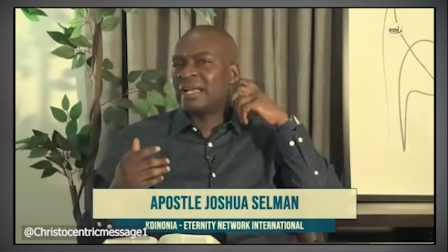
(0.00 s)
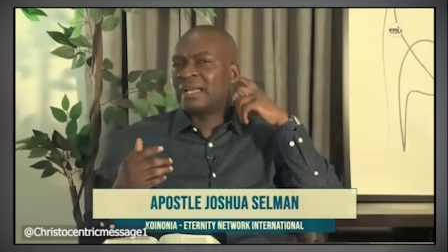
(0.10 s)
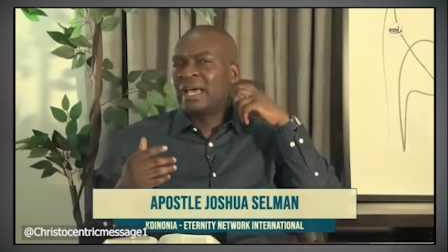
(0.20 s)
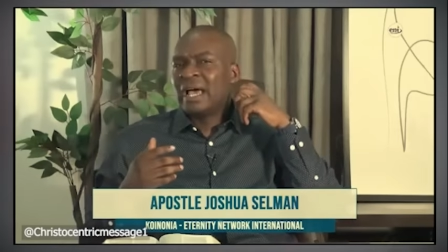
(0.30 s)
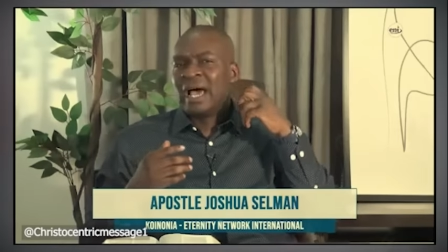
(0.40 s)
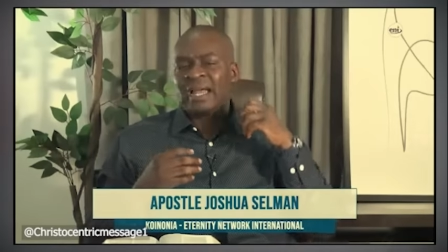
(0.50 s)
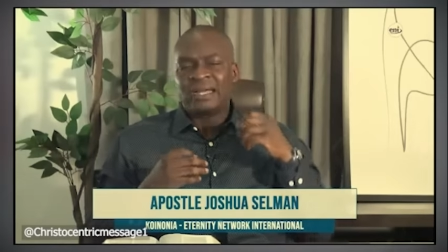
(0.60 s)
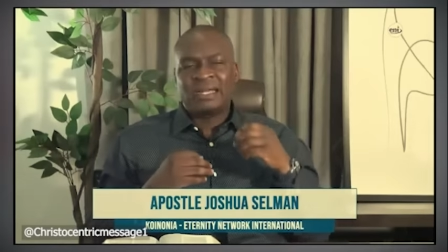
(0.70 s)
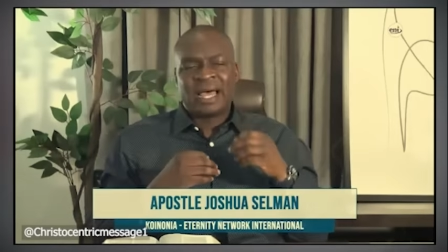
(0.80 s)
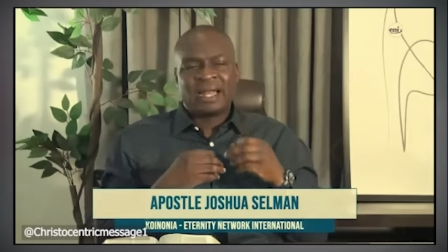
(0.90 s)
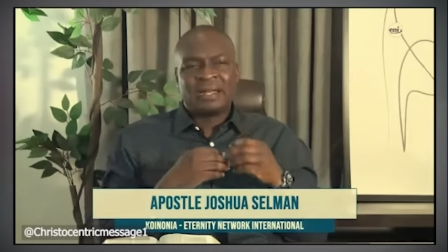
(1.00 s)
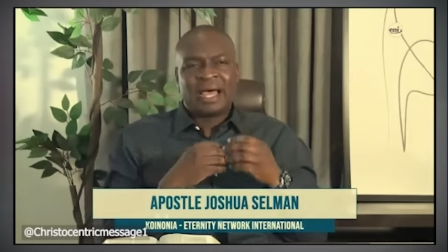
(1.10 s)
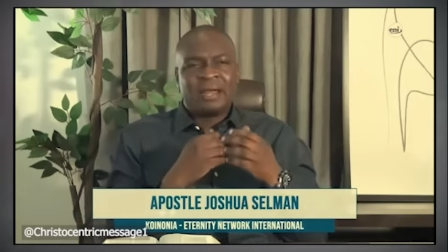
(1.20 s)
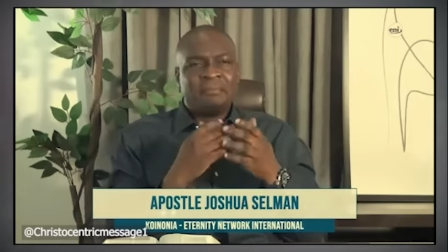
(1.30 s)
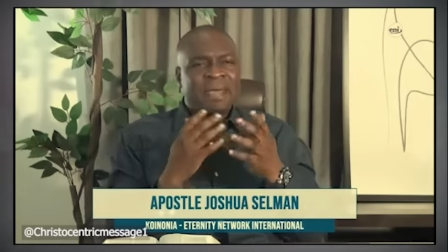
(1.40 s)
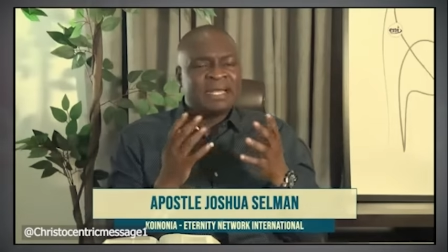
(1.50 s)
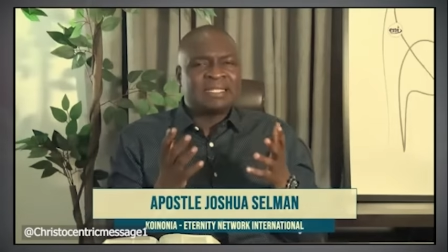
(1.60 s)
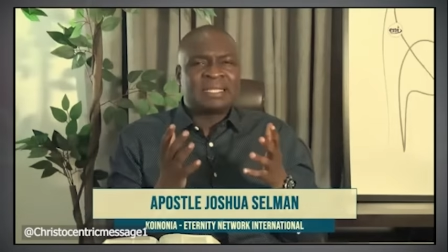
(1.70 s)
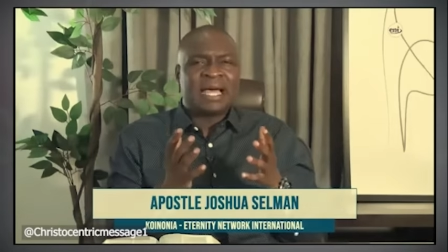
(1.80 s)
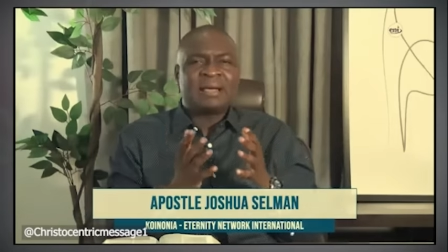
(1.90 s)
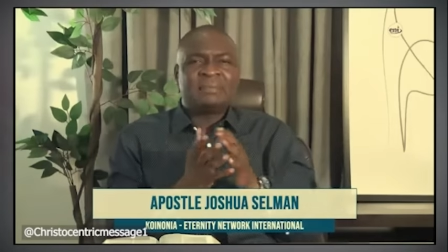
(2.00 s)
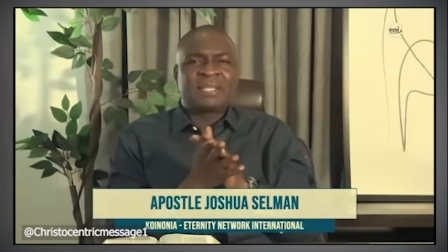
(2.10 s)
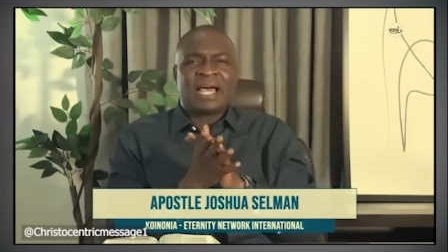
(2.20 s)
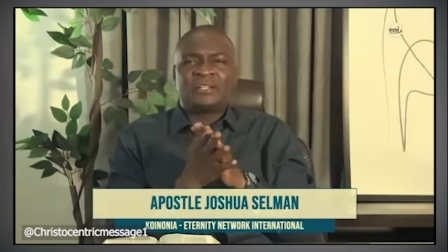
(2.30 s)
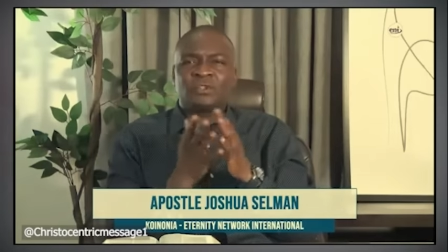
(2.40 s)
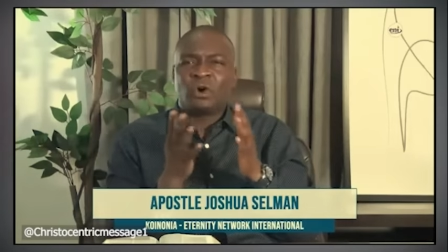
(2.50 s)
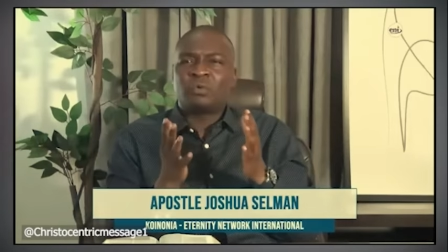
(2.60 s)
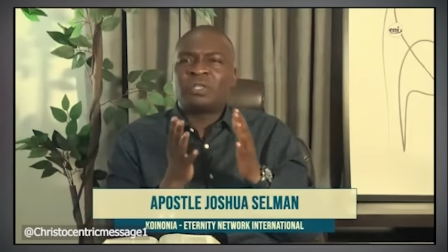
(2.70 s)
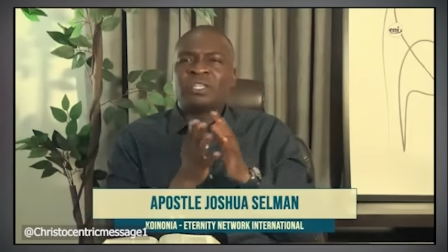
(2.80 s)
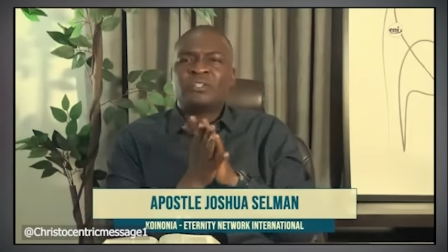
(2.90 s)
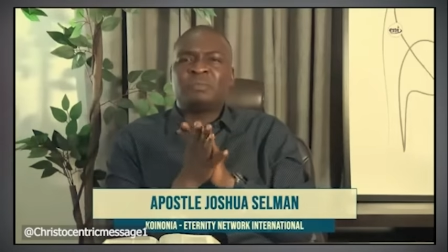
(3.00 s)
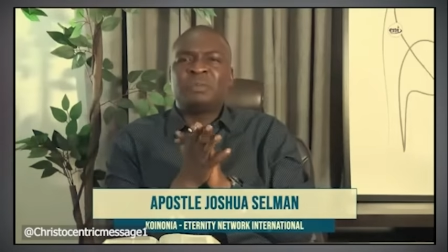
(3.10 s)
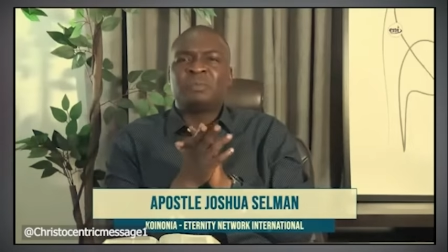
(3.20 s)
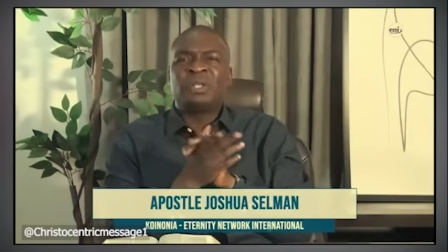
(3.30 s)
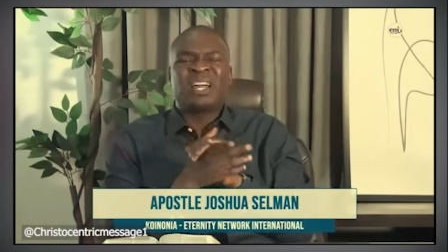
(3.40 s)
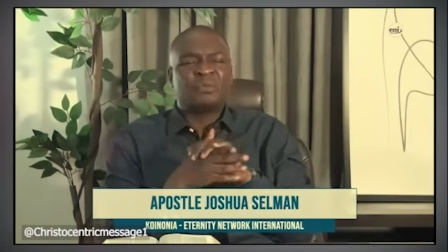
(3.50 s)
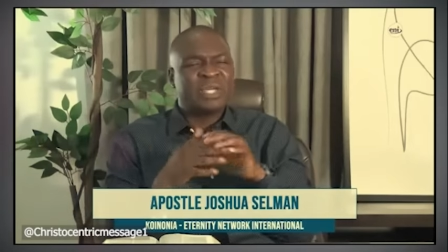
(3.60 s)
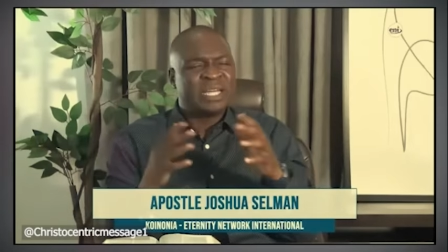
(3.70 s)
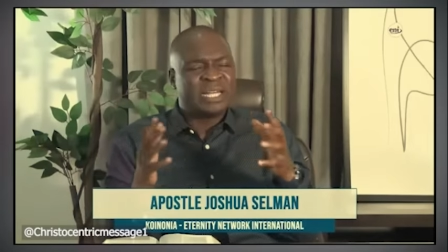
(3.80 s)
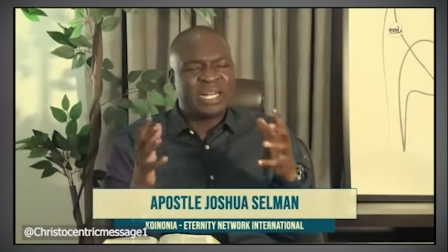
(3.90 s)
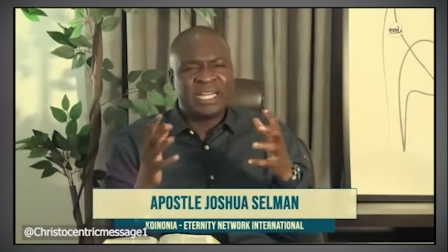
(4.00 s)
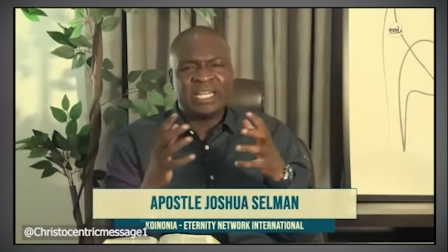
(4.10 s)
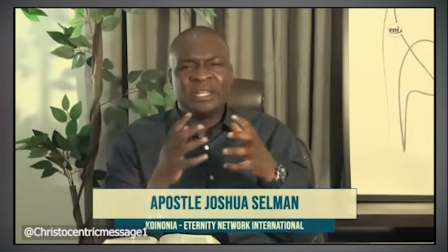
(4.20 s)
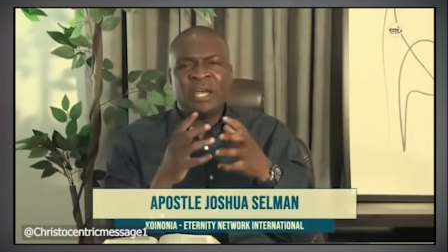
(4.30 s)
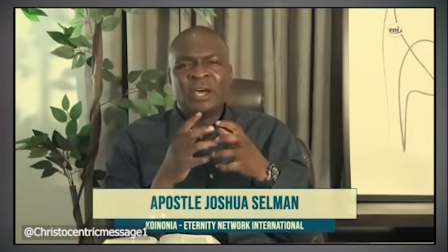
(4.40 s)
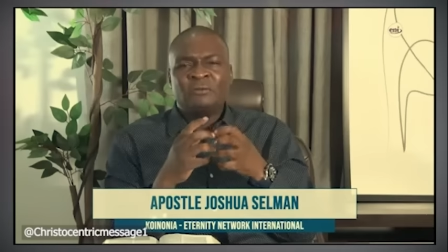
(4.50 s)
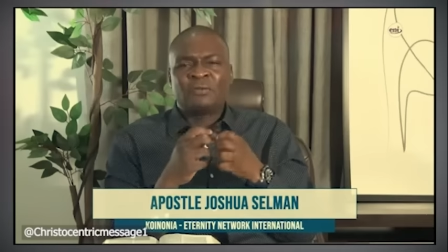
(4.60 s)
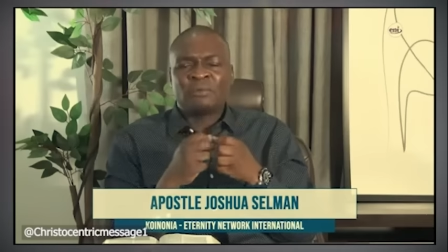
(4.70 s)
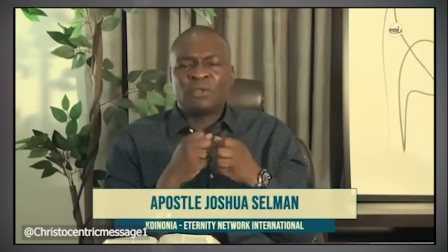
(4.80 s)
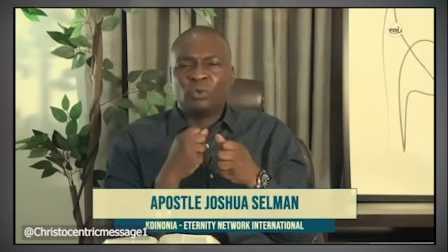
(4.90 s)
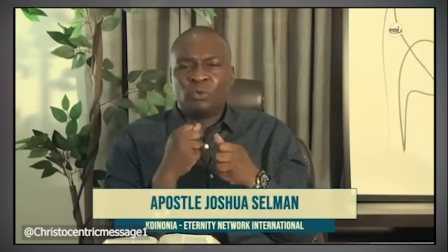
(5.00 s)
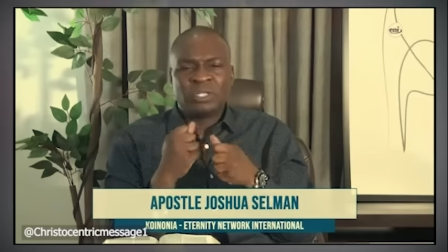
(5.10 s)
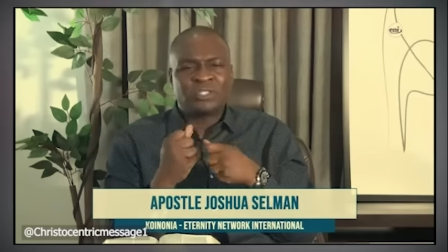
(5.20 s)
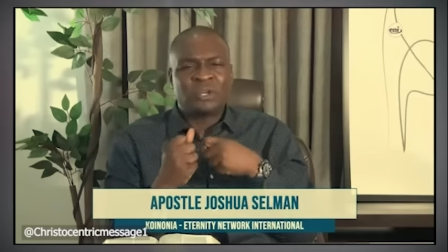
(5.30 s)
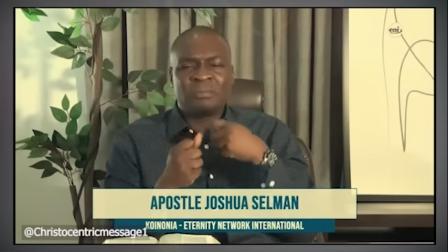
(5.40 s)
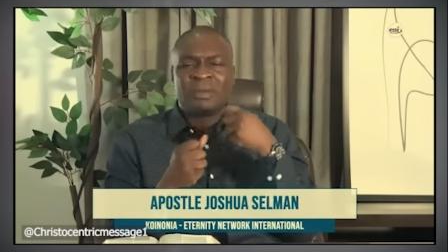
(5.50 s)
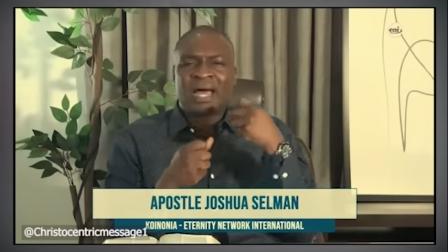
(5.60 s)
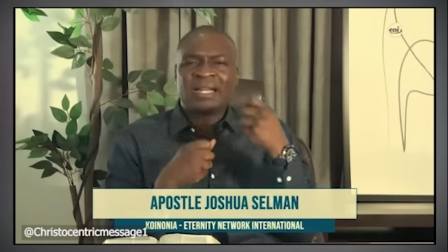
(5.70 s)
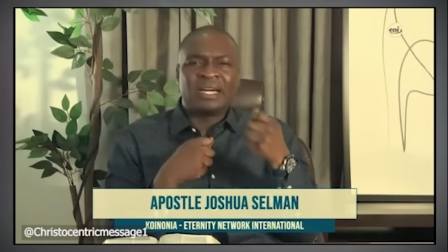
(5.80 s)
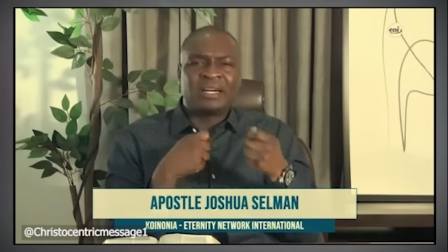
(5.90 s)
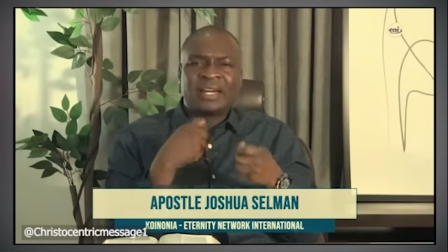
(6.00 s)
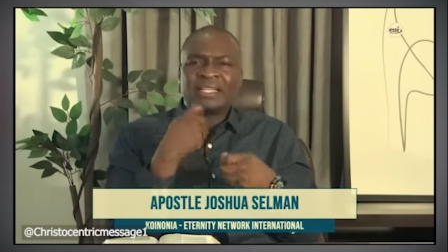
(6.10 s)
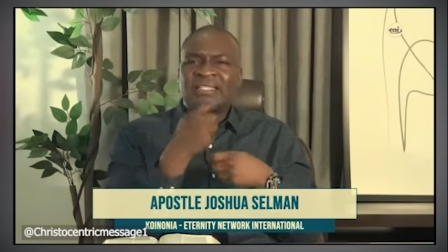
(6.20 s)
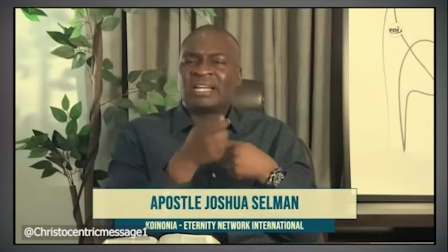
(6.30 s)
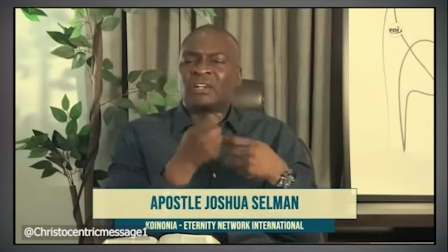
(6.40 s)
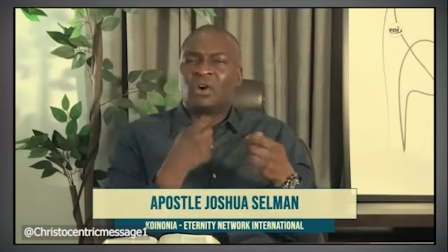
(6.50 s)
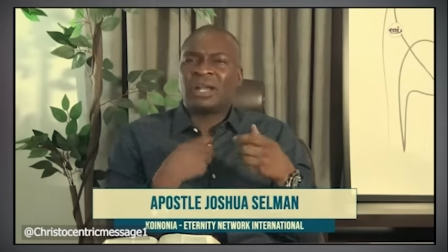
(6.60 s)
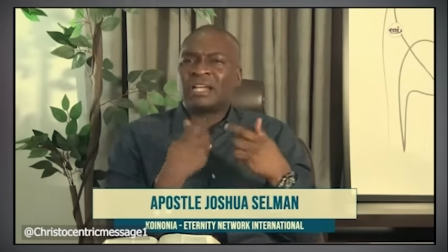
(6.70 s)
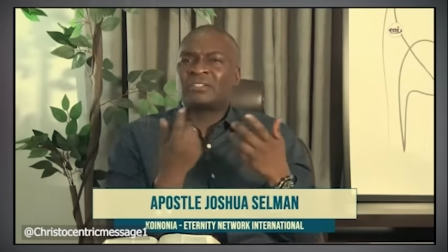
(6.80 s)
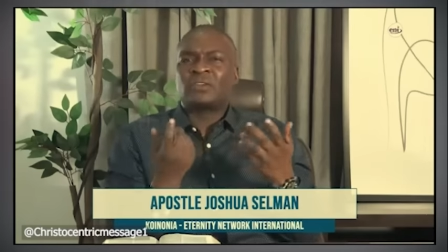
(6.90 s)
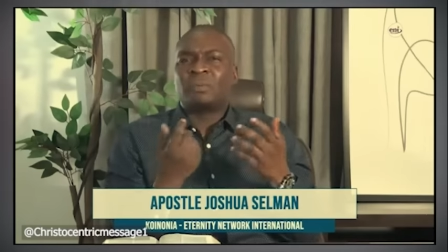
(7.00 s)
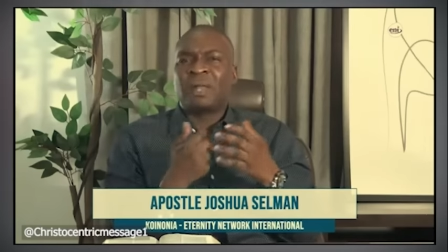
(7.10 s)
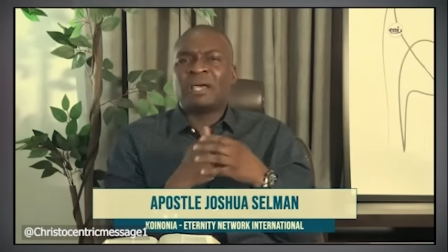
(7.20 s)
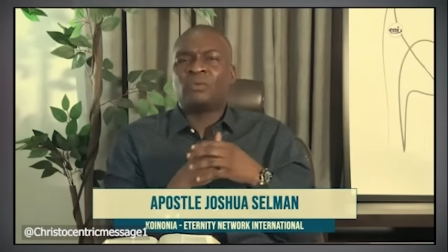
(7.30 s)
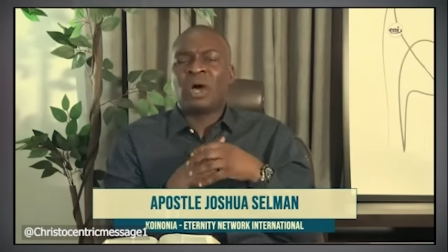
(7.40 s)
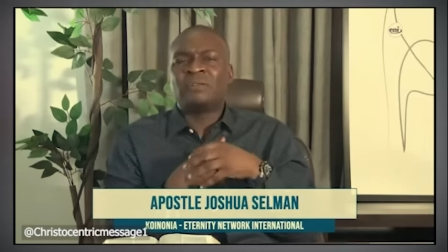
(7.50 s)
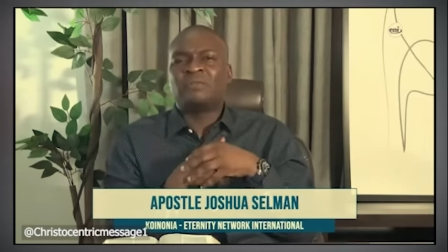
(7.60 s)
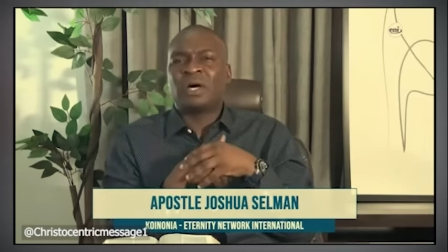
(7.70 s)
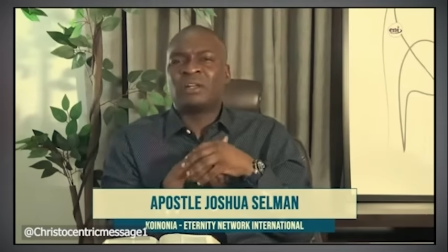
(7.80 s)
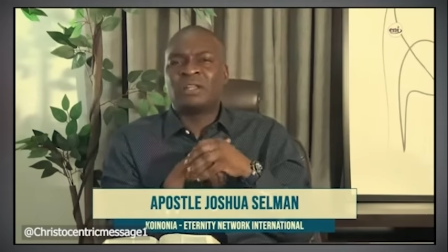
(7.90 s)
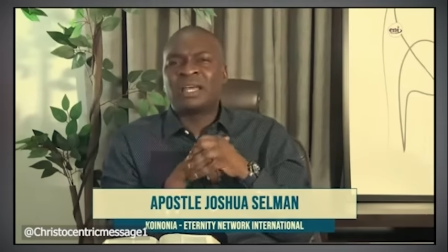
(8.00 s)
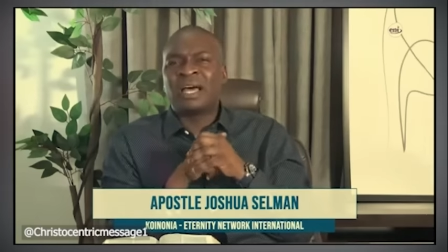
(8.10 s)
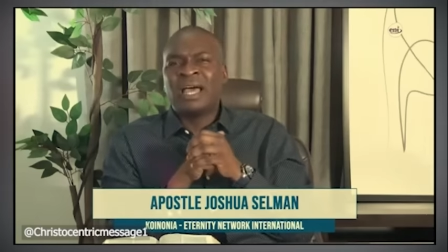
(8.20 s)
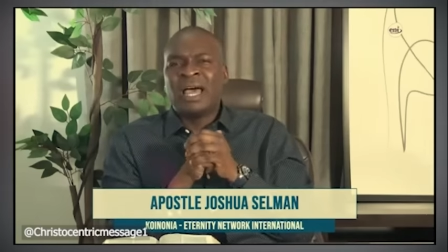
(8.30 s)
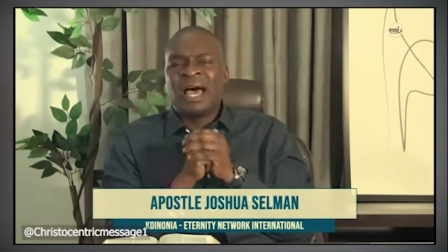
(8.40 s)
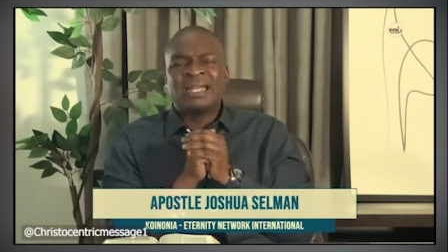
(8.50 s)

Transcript: And, and, and, and many times I talk with these people and we glean from the wisdom and the grace that God has supplied one for another.